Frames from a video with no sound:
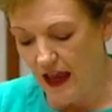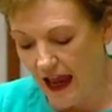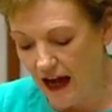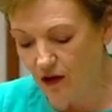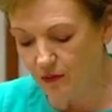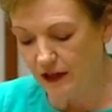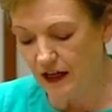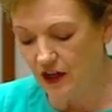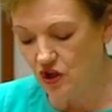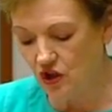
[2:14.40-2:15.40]
Our
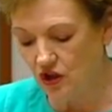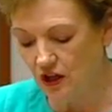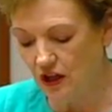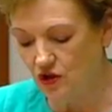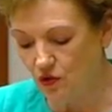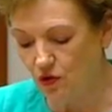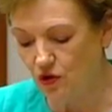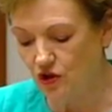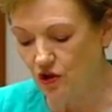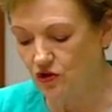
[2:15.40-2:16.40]
obligation is
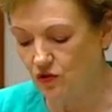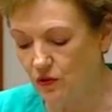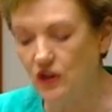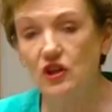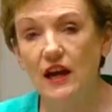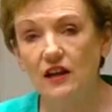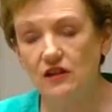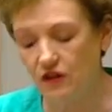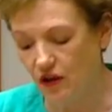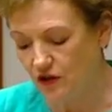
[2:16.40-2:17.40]
also to reach
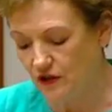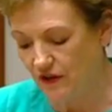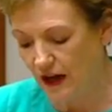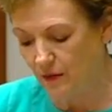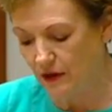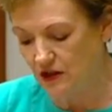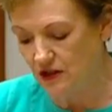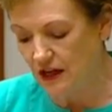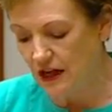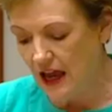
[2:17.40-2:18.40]
out to those
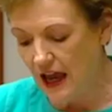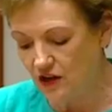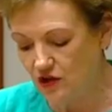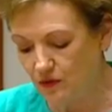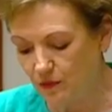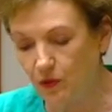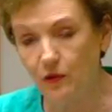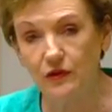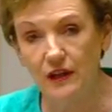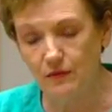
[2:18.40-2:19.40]
families and to
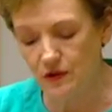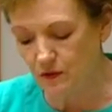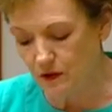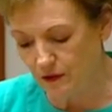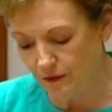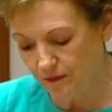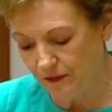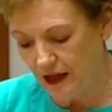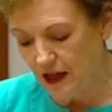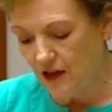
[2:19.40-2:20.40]
support them as well.
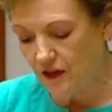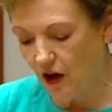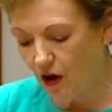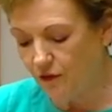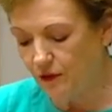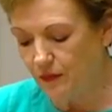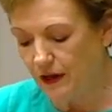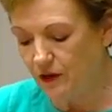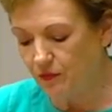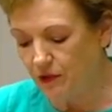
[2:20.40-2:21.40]
They often
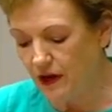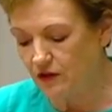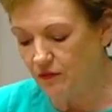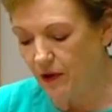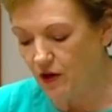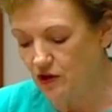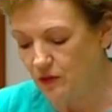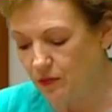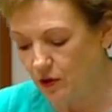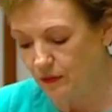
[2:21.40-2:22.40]
bear the brunt of
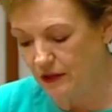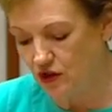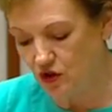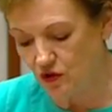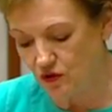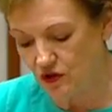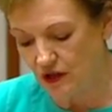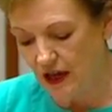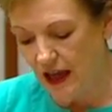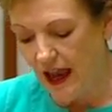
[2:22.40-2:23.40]
post-deployment
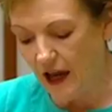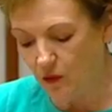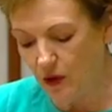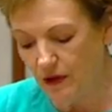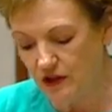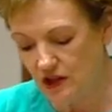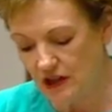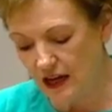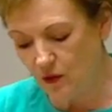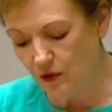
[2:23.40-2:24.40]
issues, and we must
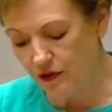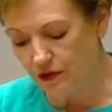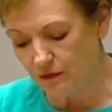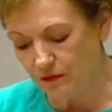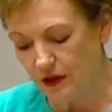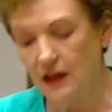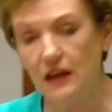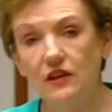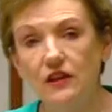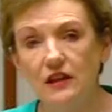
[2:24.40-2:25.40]
stand with them
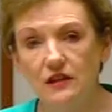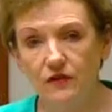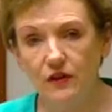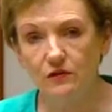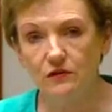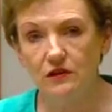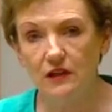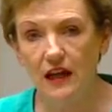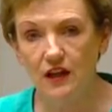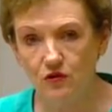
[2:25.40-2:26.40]
in their difficult
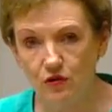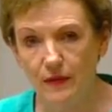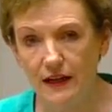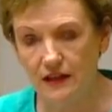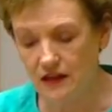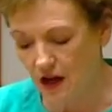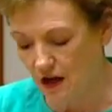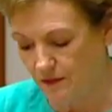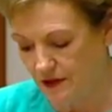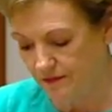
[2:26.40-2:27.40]
and traumatic
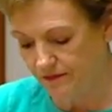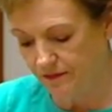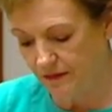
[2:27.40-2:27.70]
times.